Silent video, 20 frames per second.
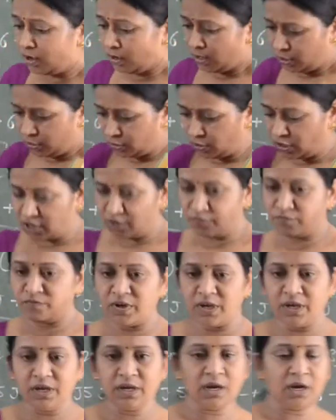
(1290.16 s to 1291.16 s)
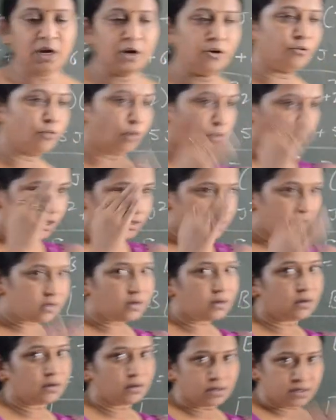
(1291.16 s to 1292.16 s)
Now, if we draw
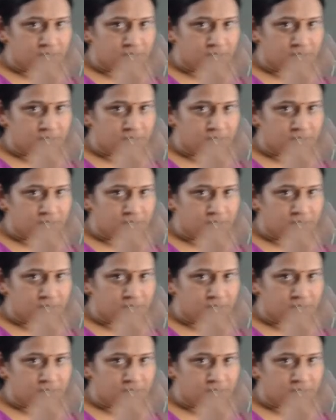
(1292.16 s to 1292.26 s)
the